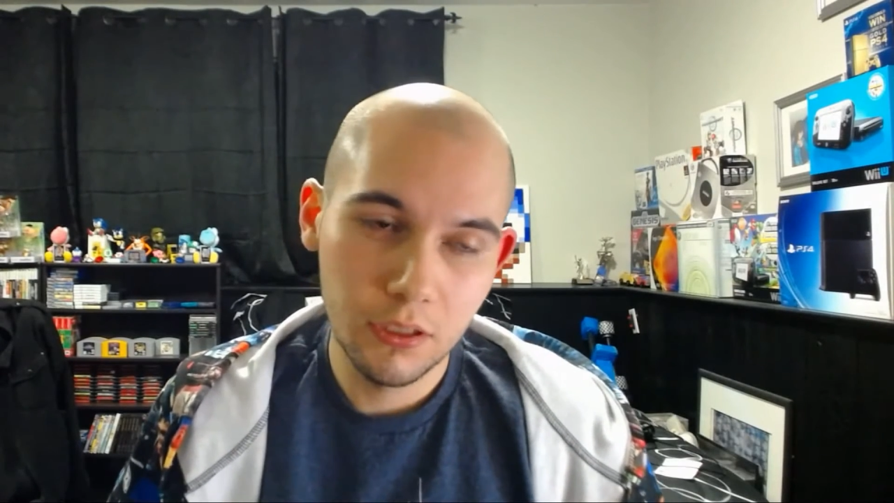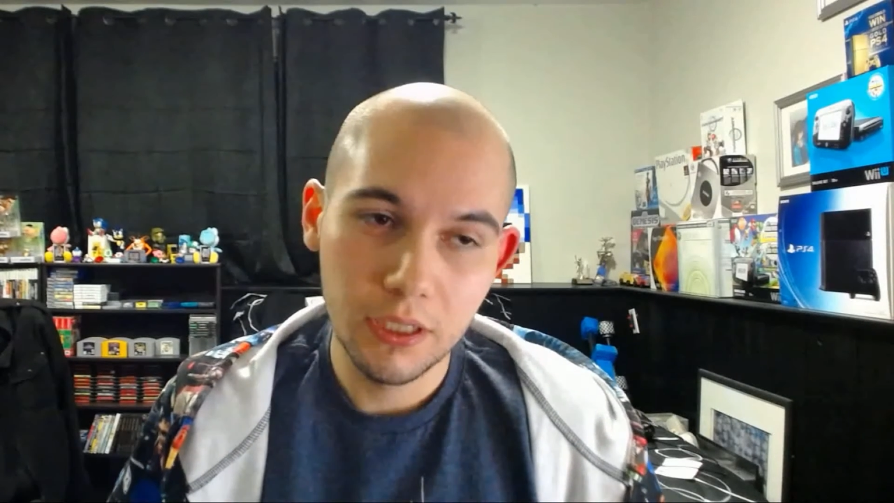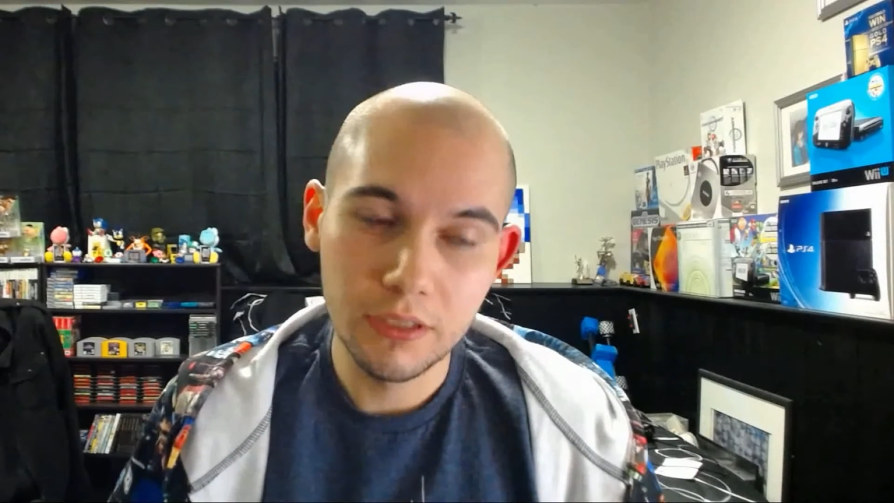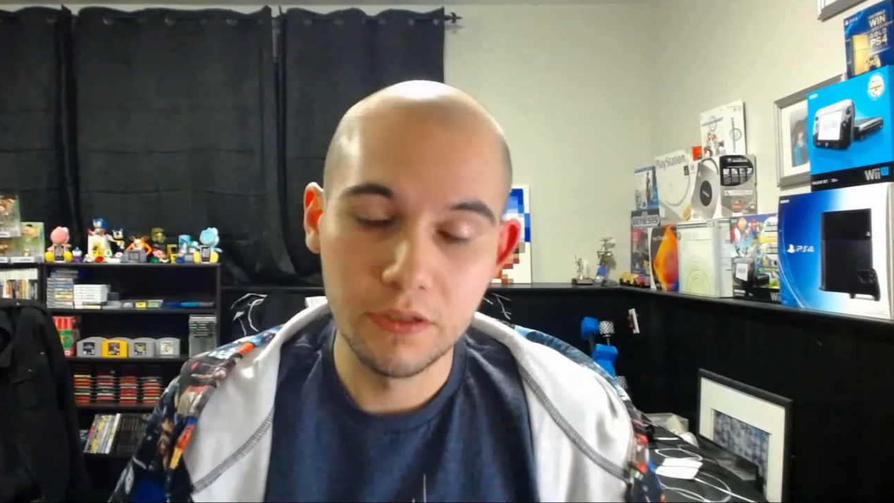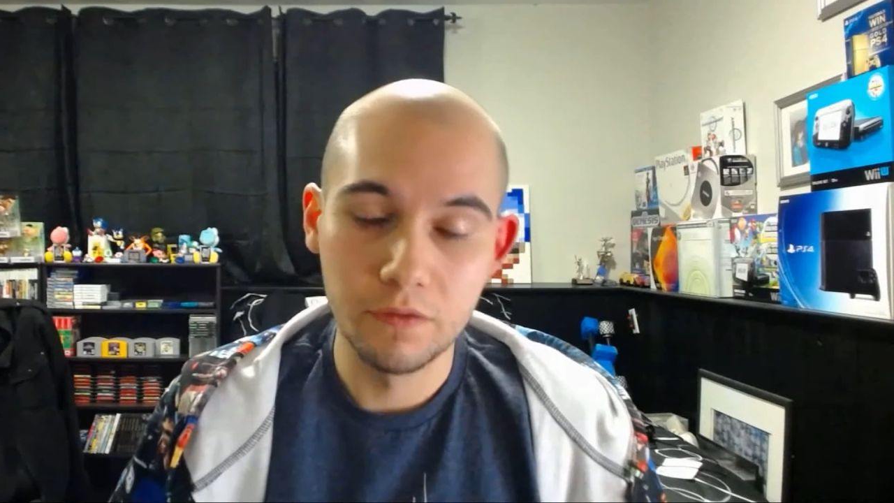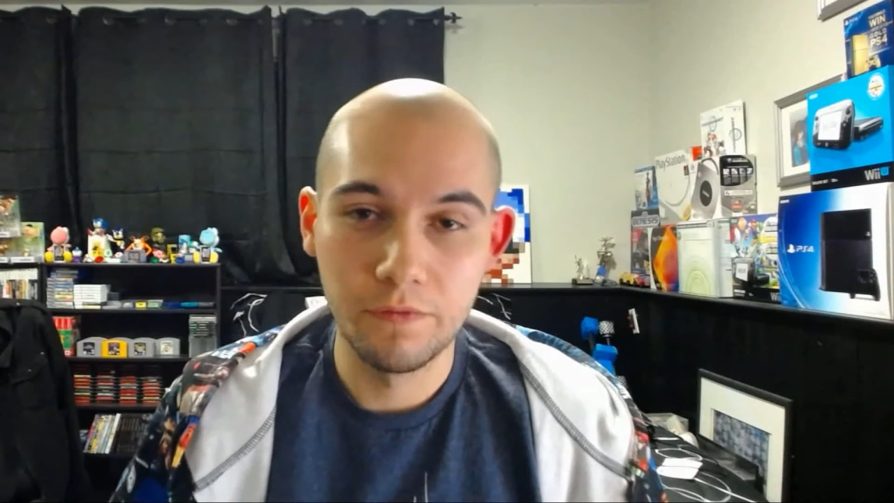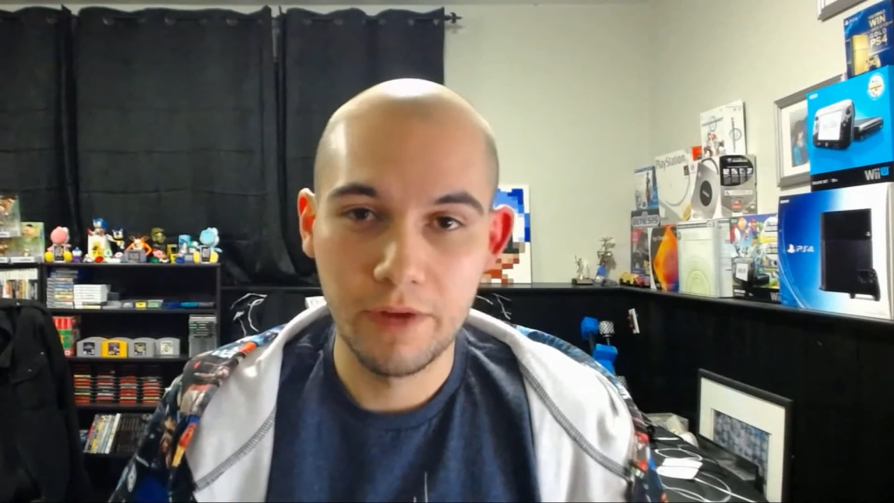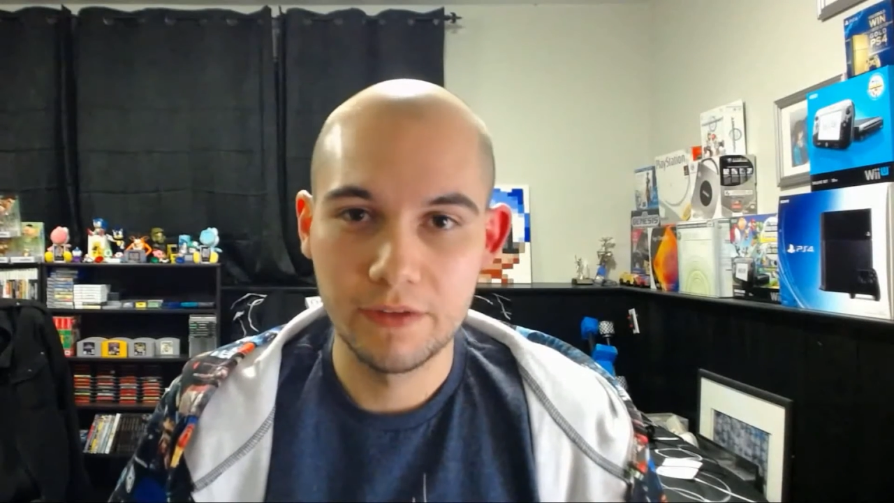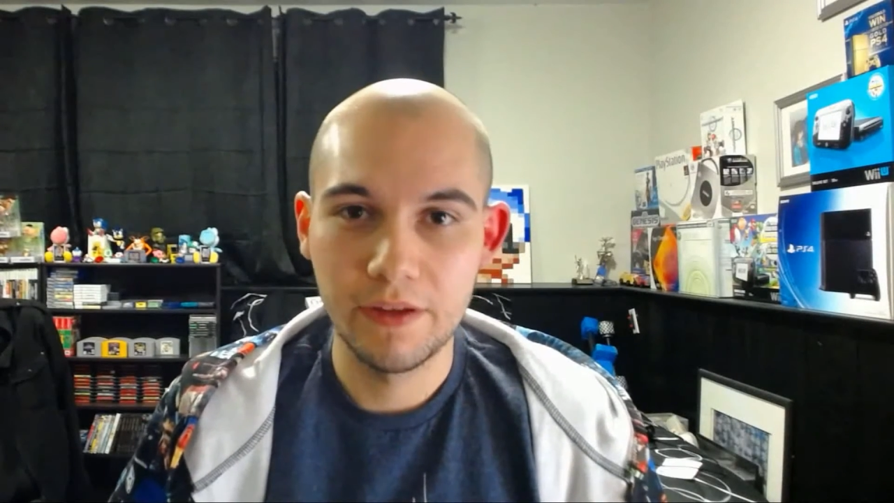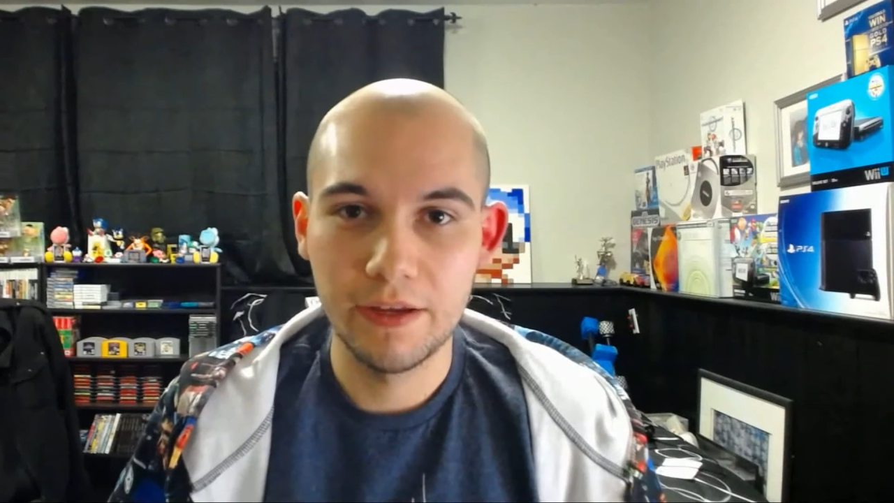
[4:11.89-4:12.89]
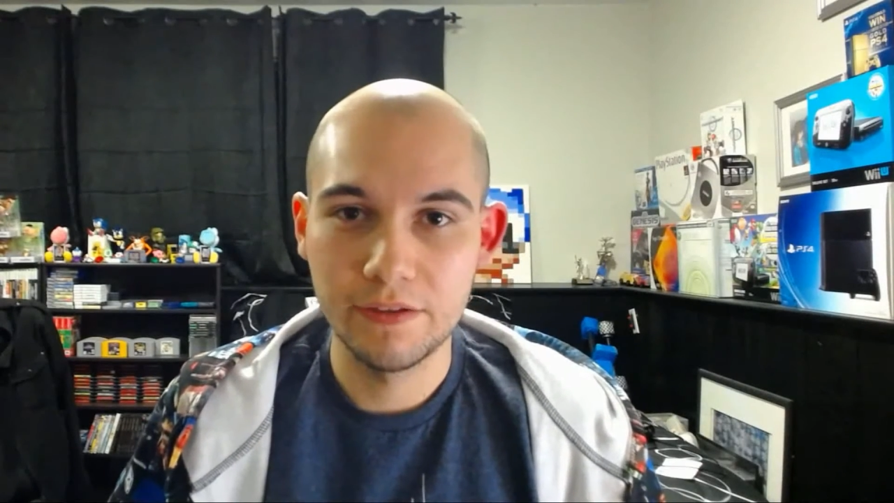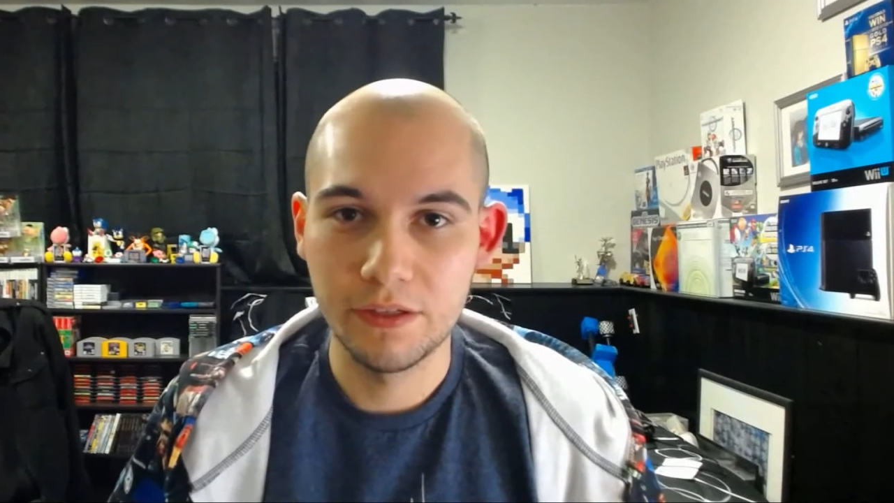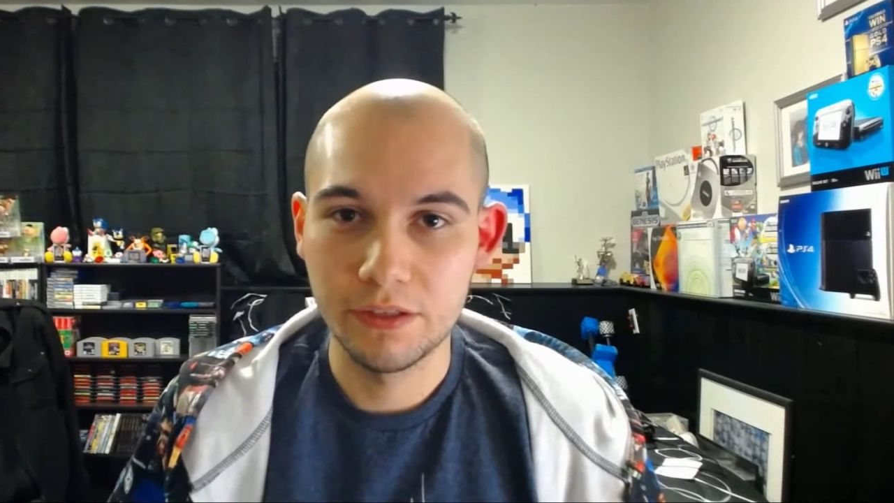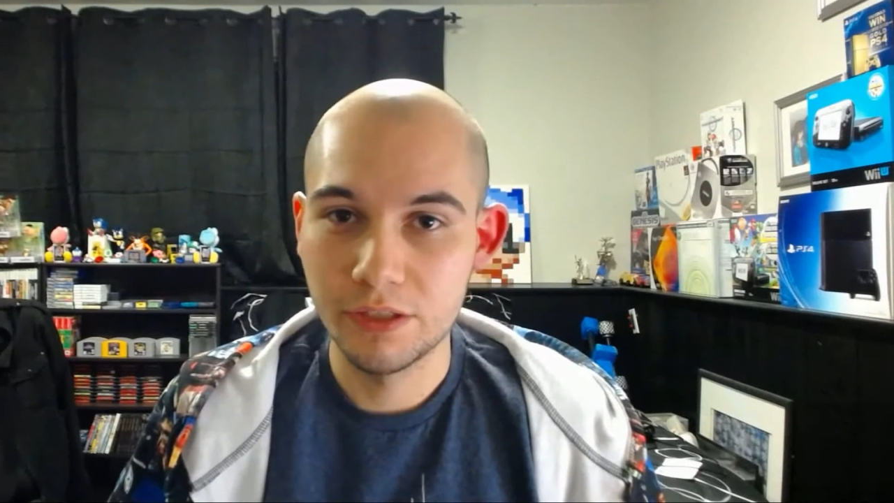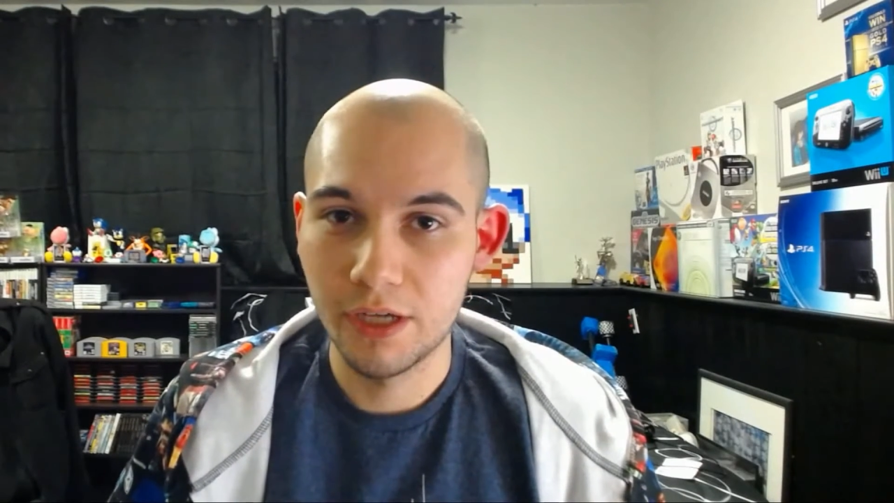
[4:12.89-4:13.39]
he did a
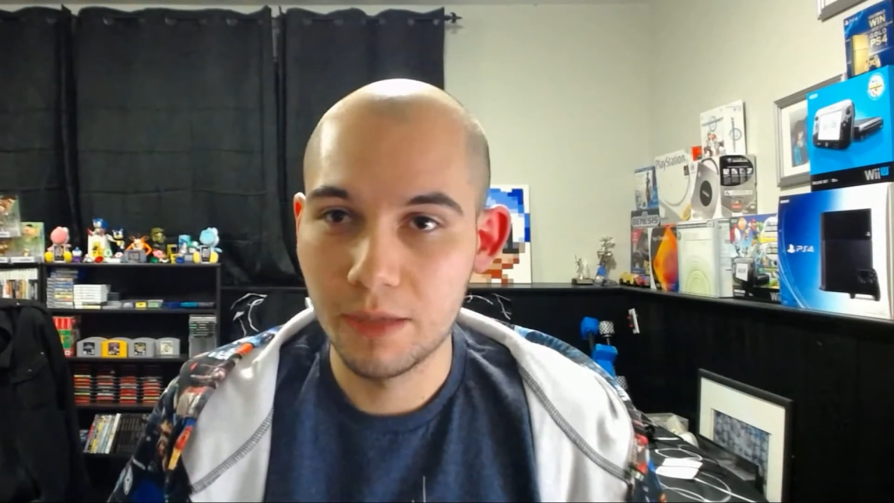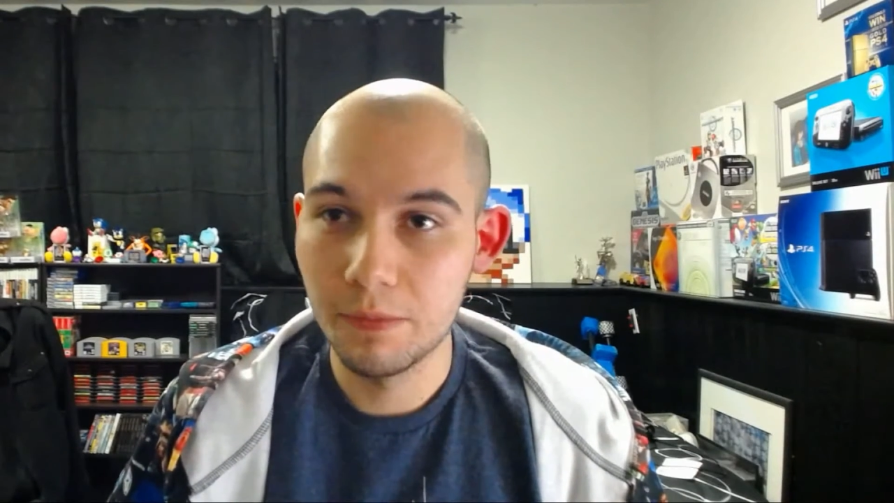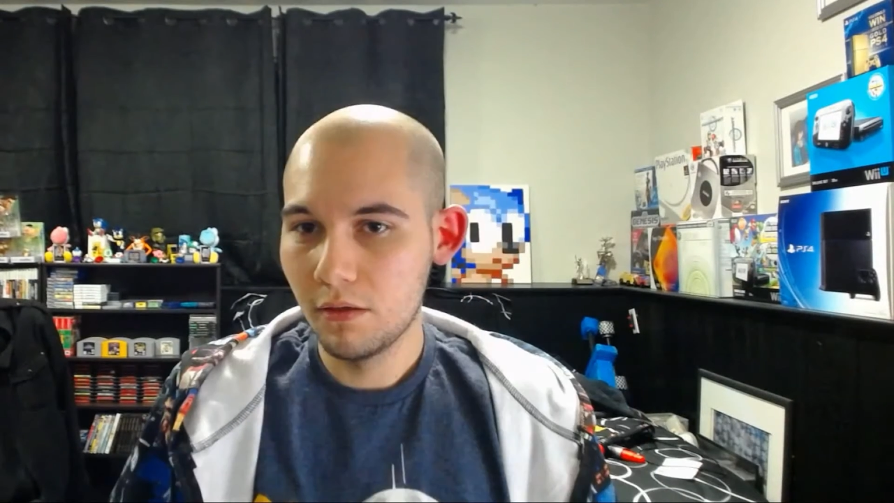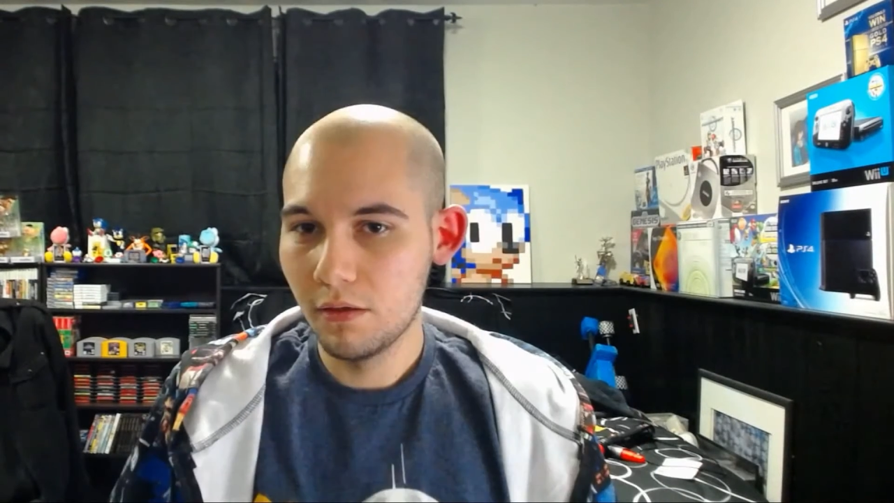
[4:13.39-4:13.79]
fantastic job.